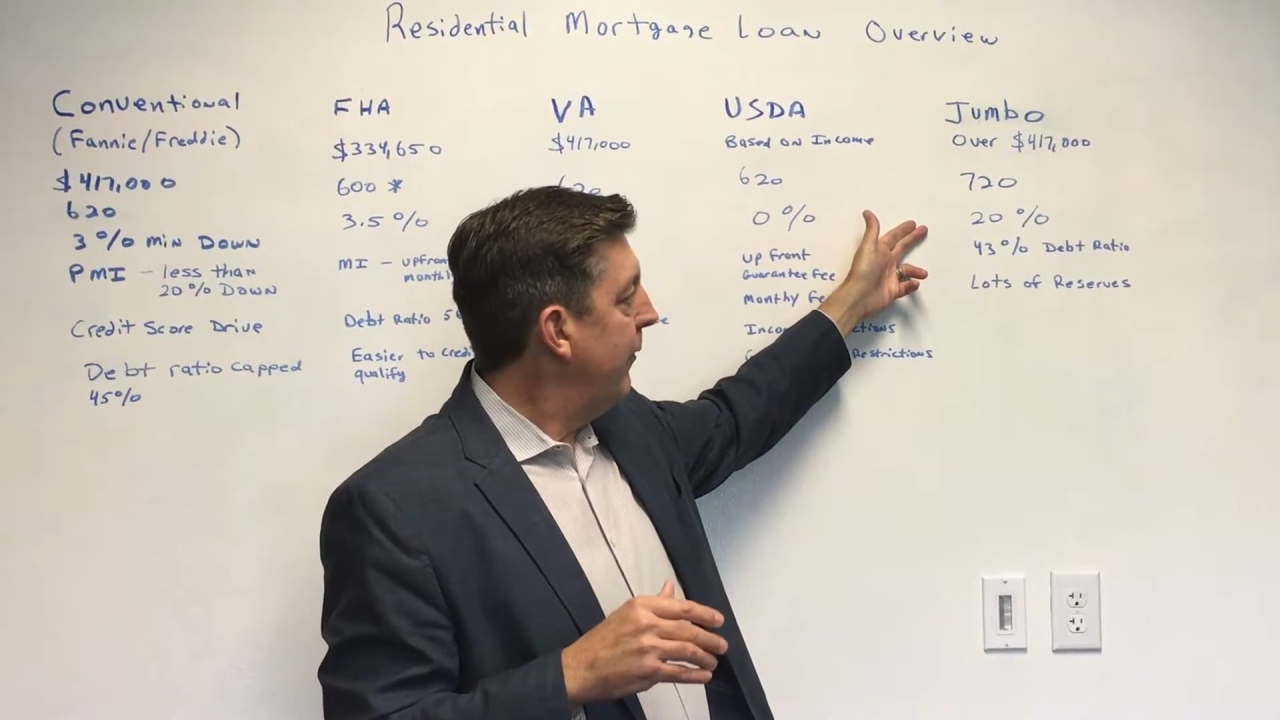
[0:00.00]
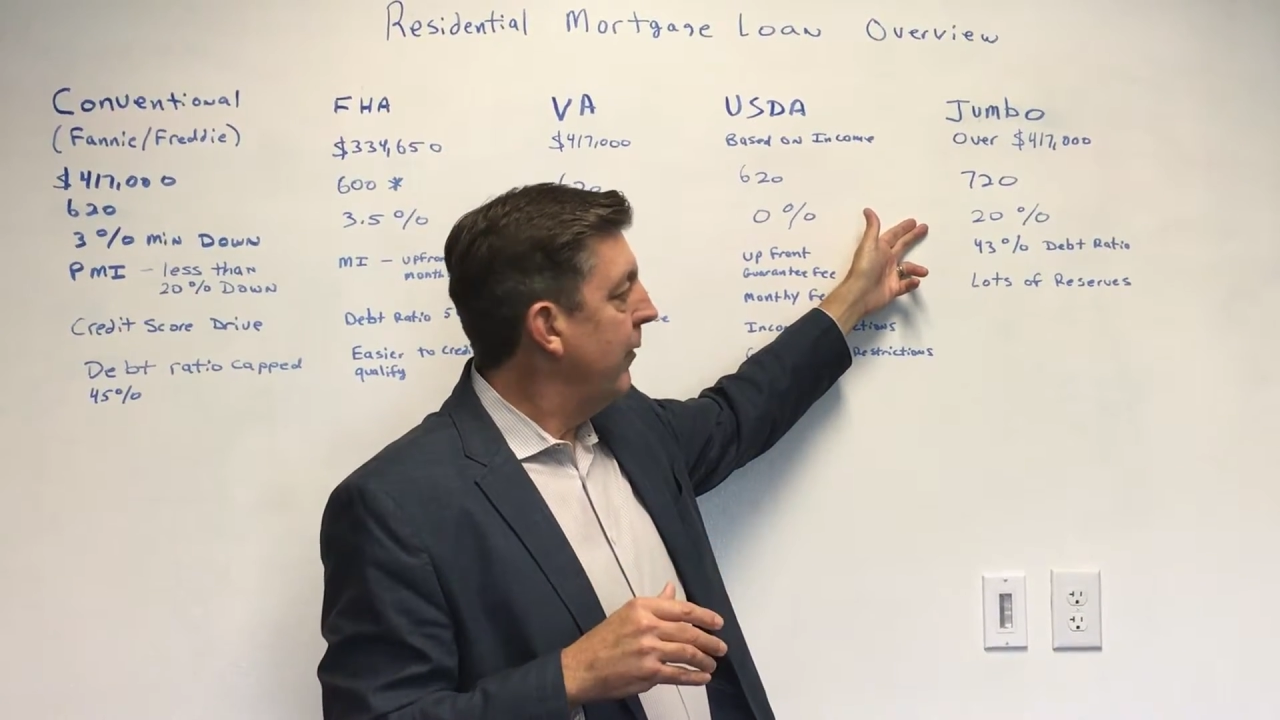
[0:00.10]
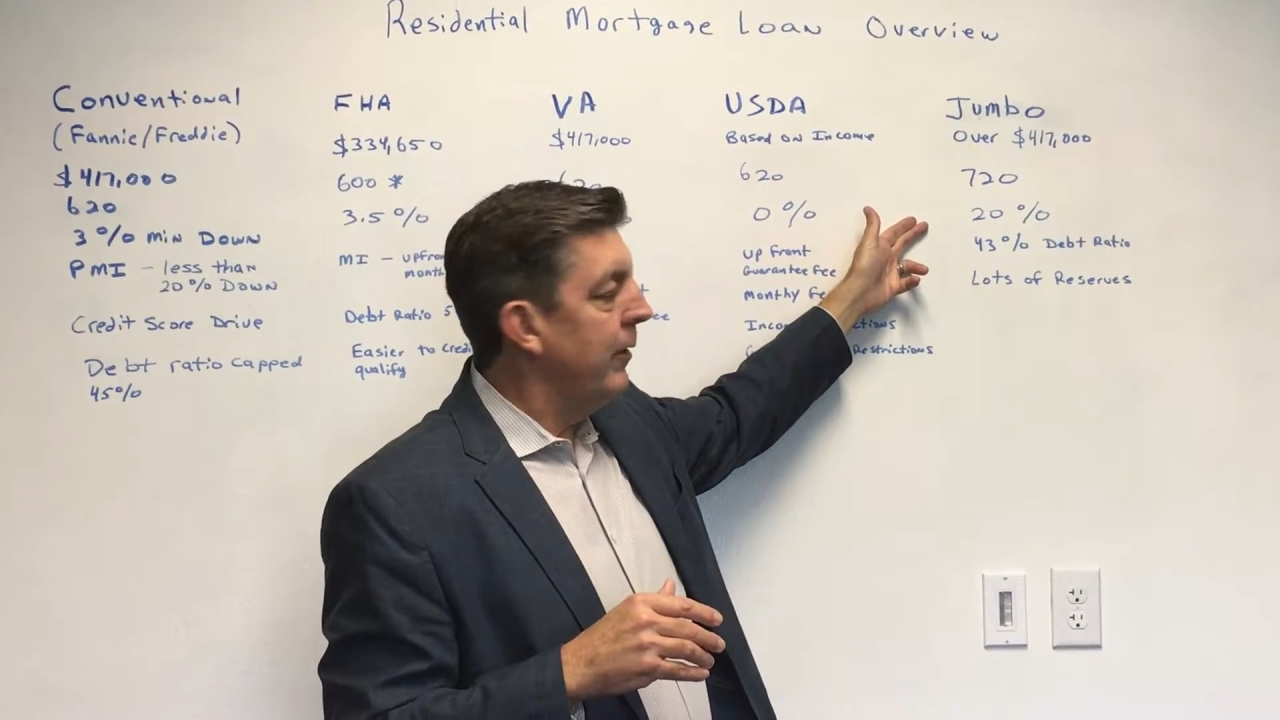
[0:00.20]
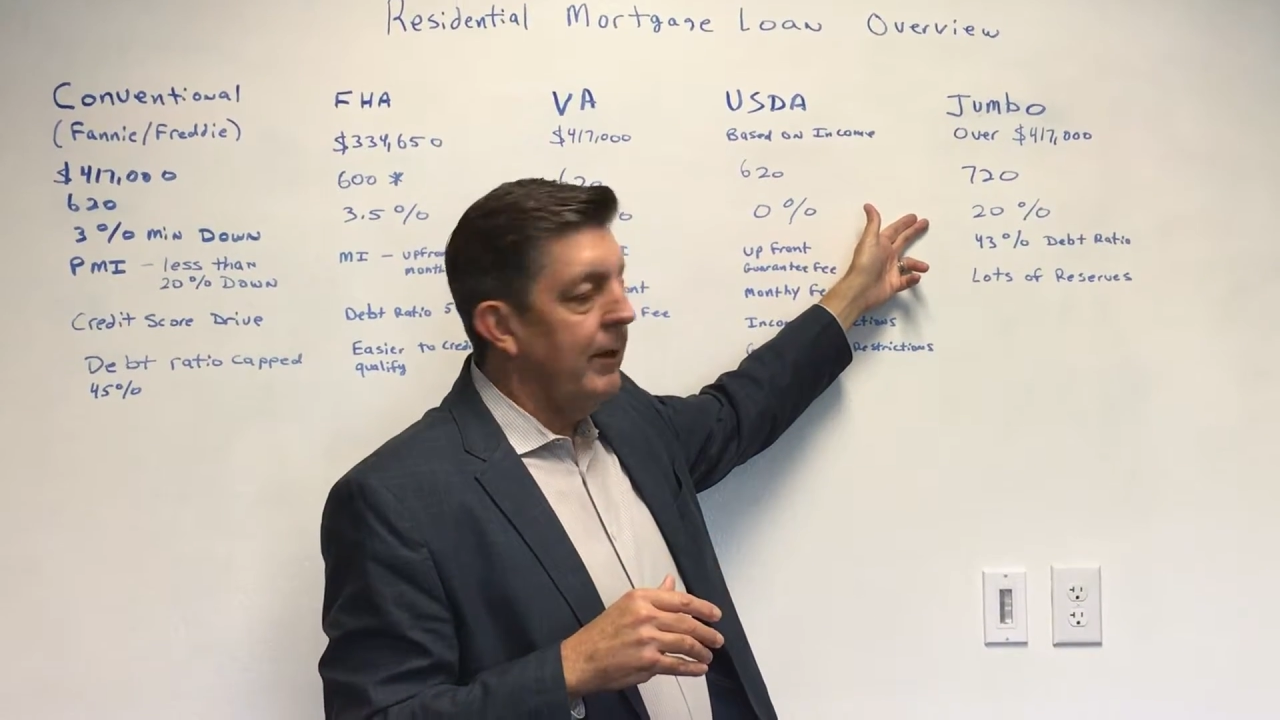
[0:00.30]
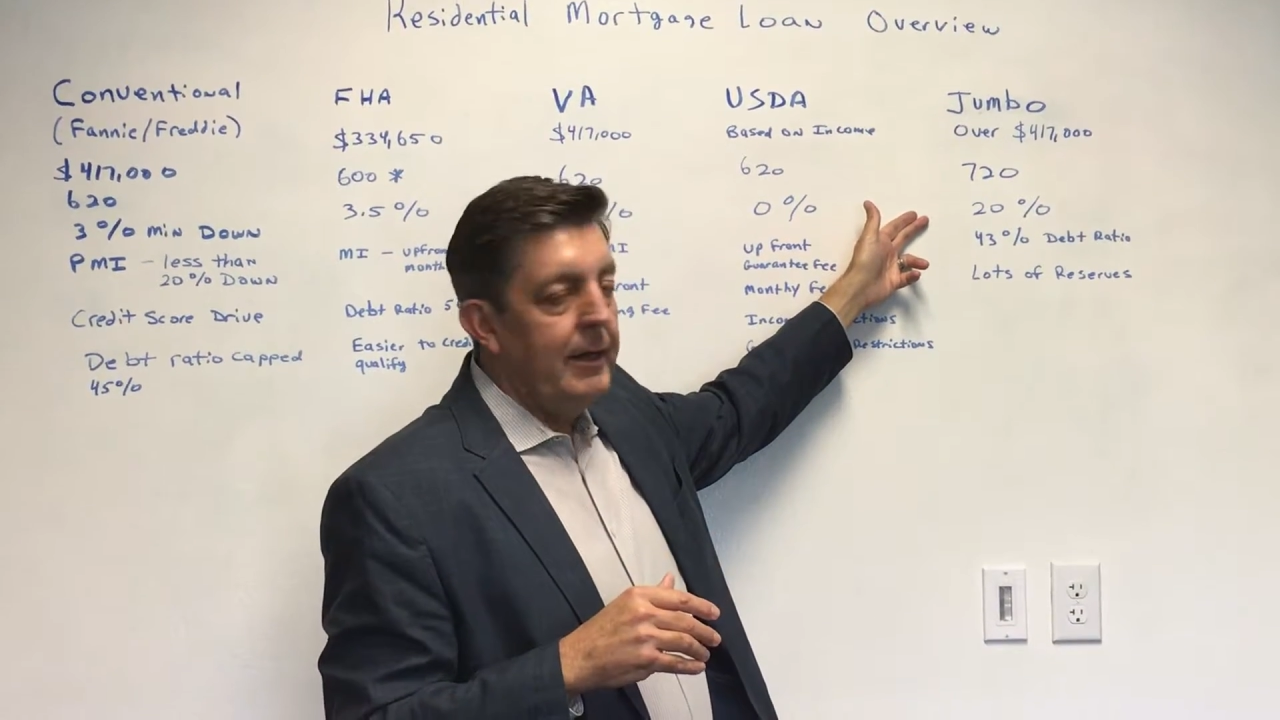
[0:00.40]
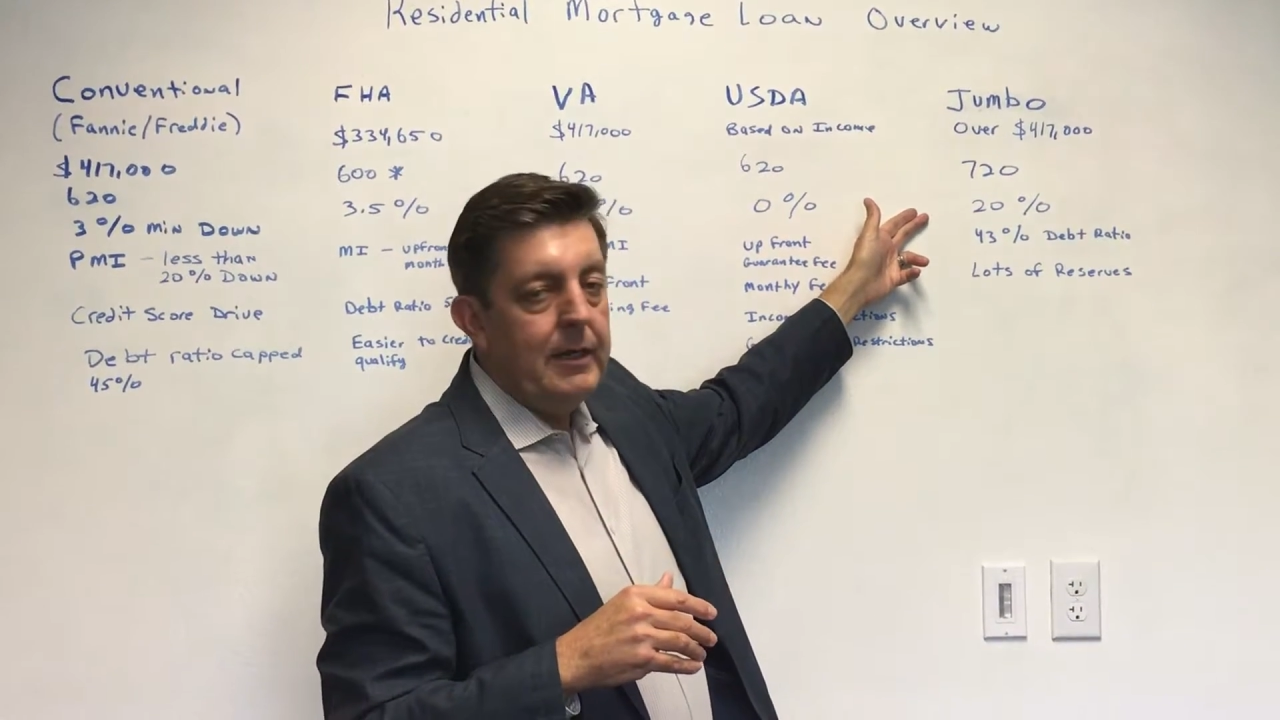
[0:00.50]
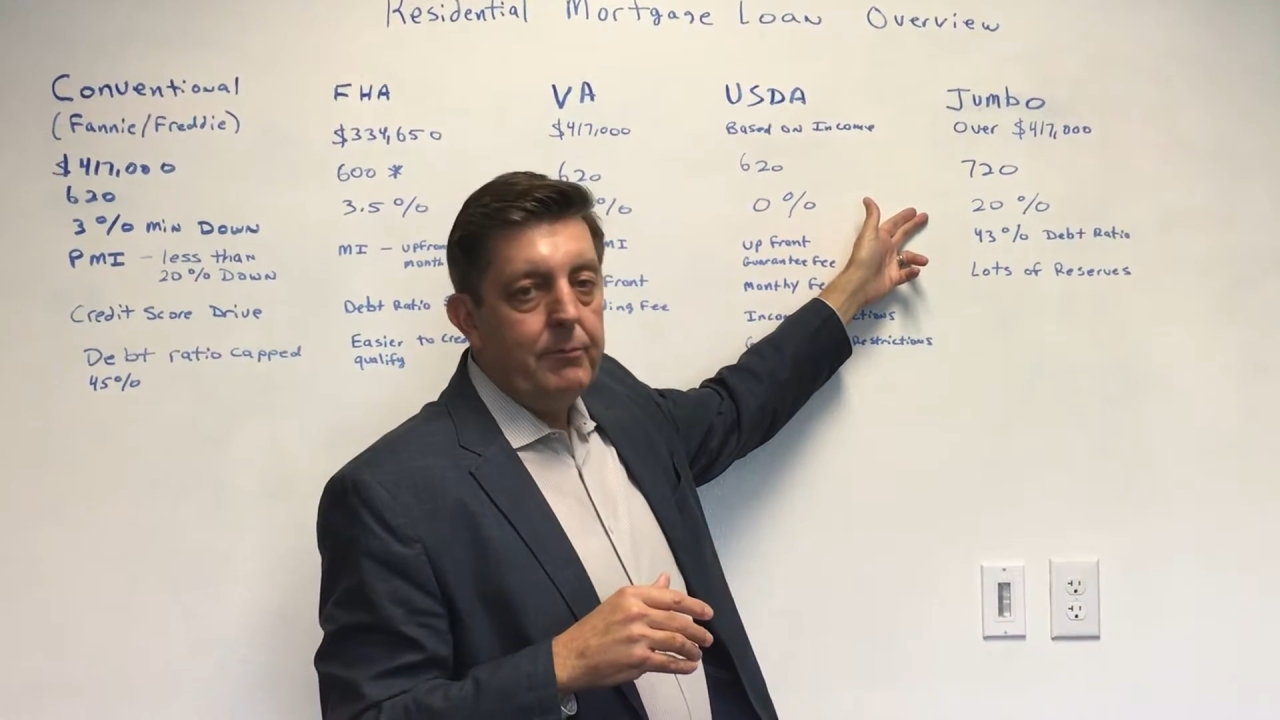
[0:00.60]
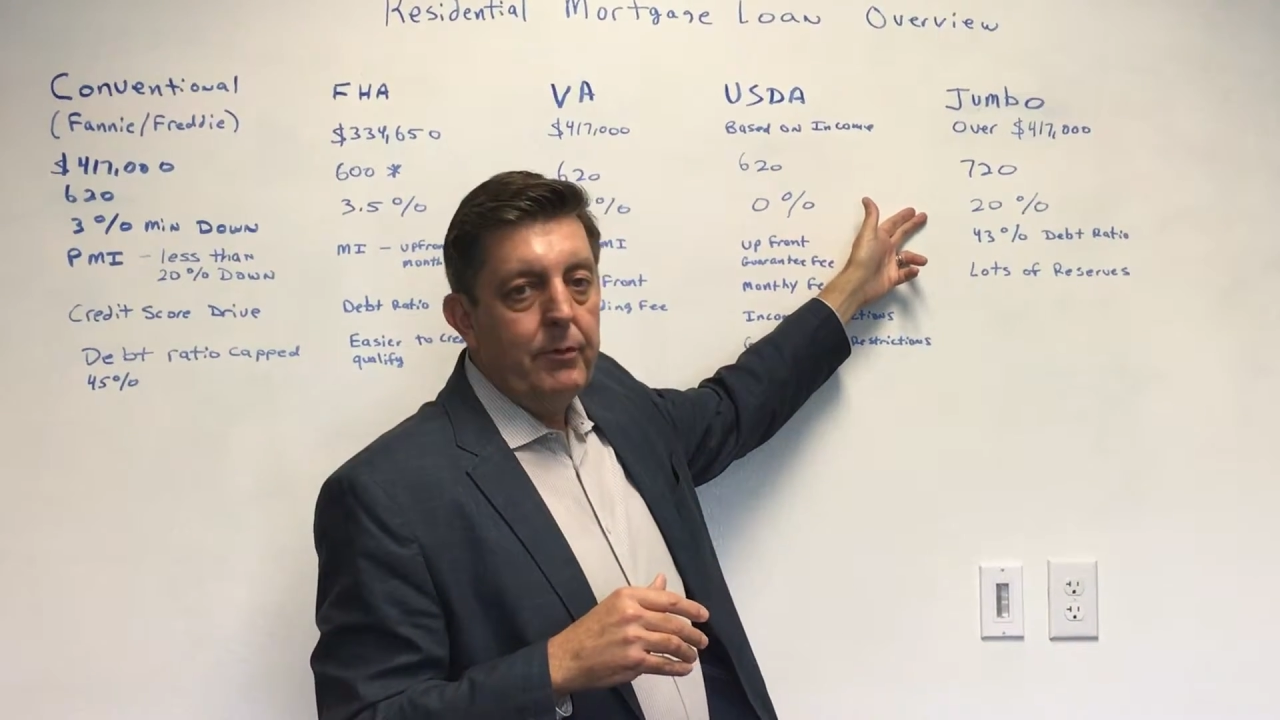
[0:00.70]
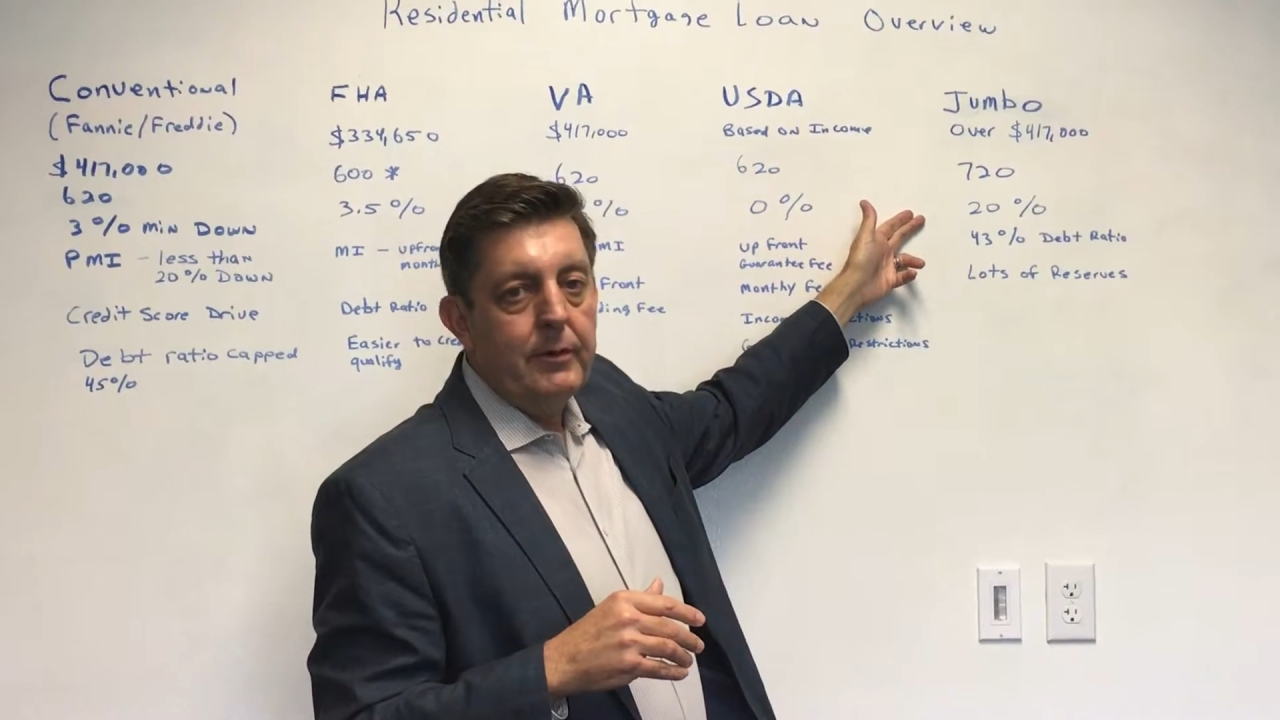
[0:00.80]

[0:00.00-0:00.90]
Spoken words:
that will go to 90